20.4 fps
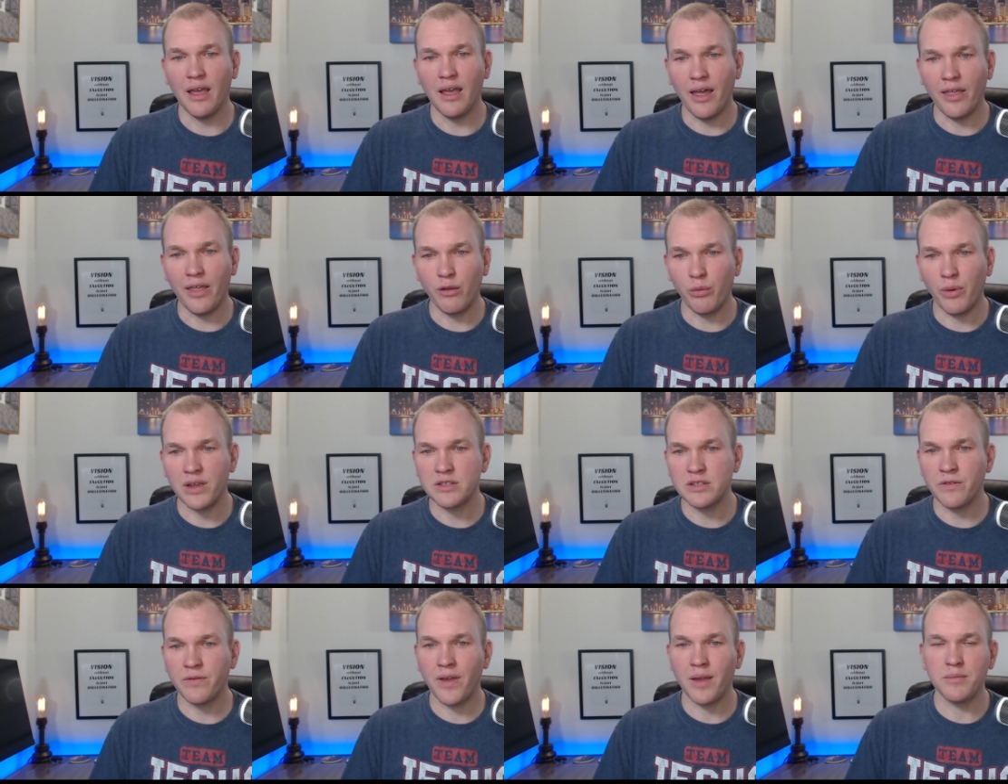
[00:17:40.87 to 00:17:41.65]

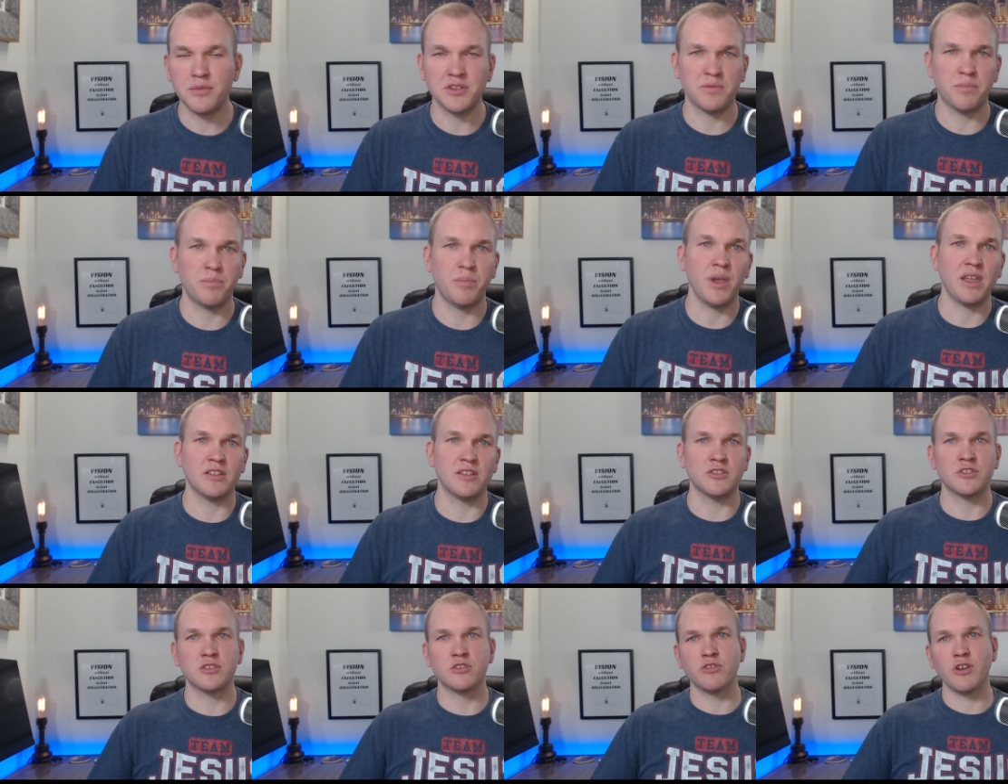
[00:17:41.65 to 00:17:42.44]
Otherwise, if I'm just picking
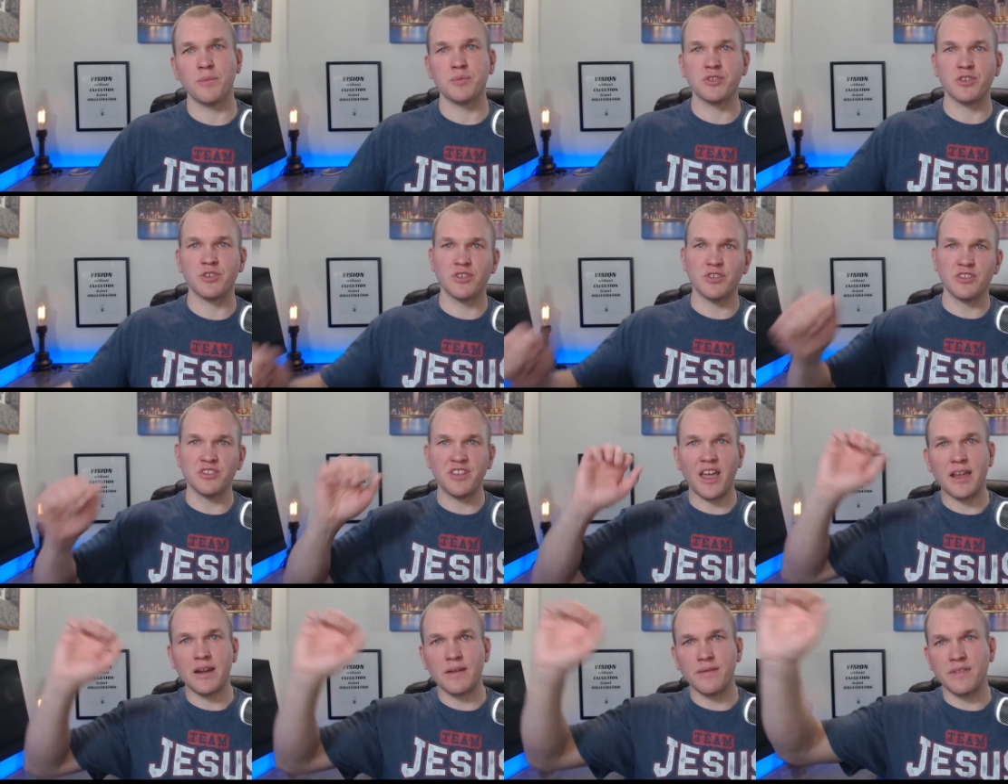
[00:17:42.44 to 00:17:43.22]
scriptures
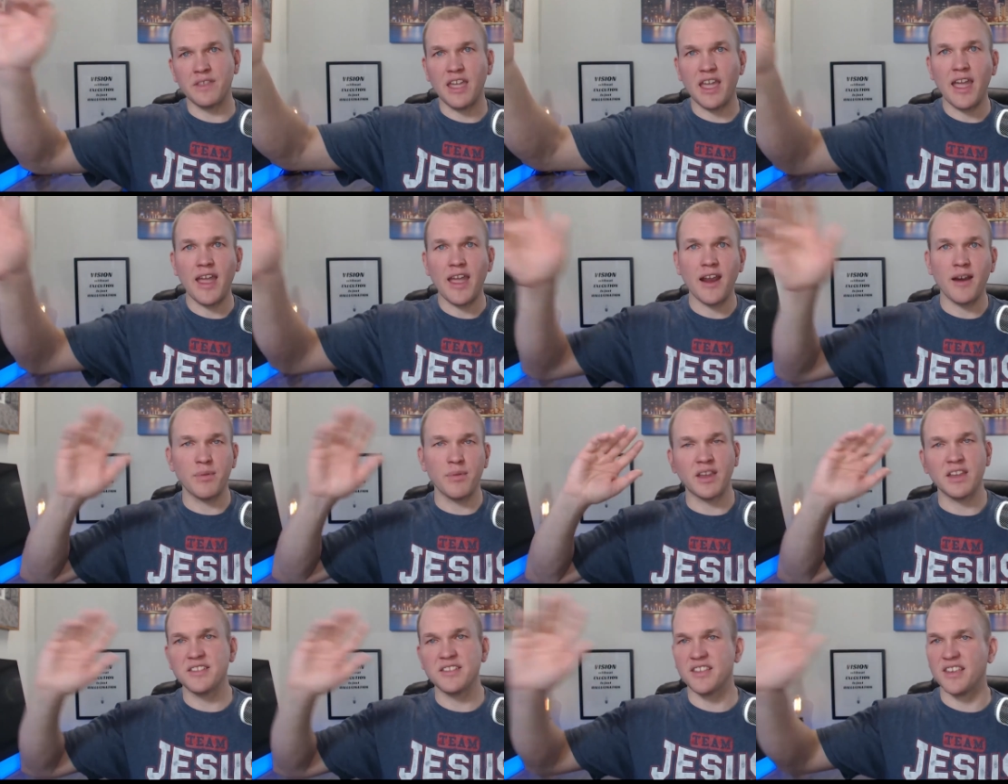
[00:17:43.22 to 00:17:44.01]
out of the air
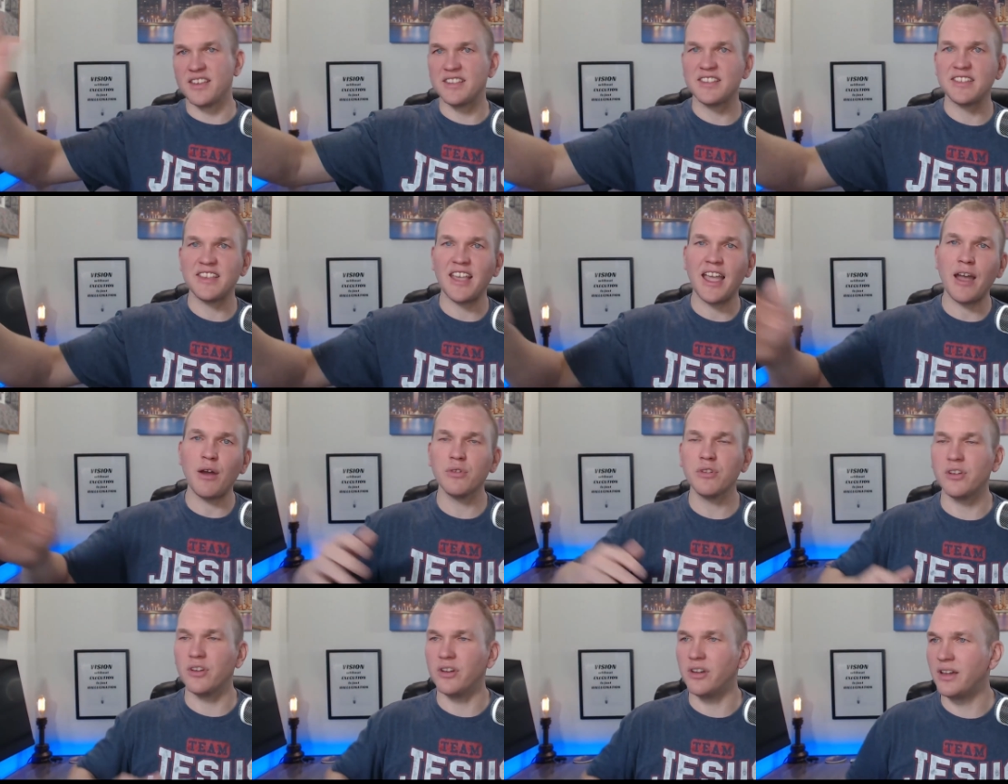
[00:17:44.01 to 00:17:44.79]
because they
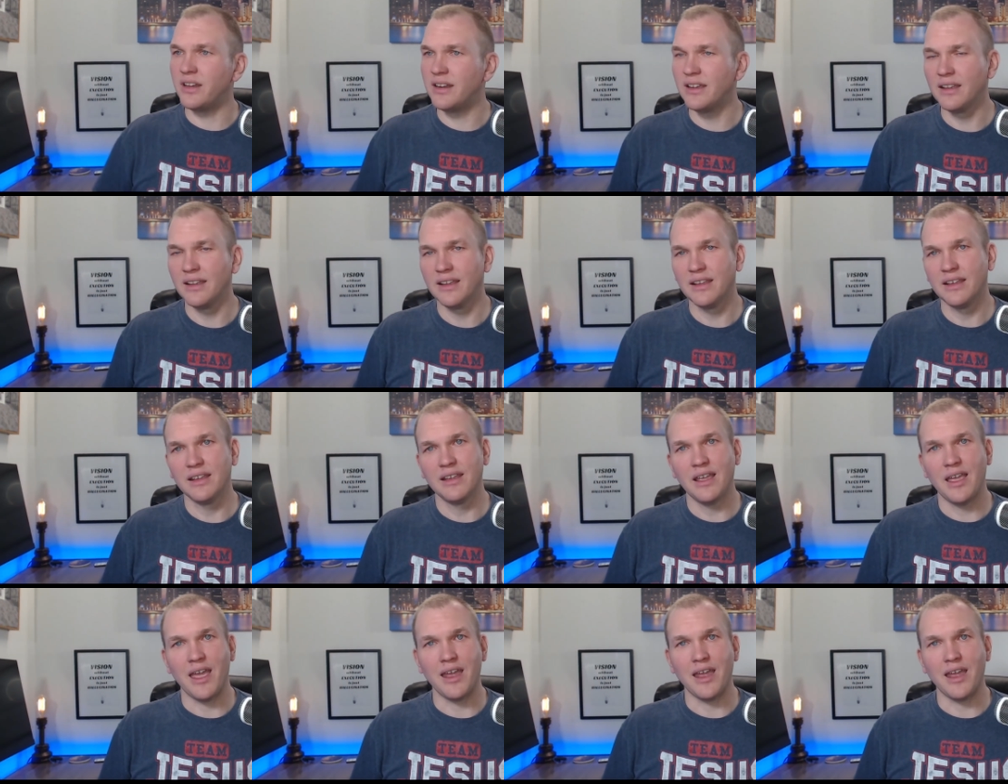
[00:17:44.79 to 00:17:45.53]
sound good and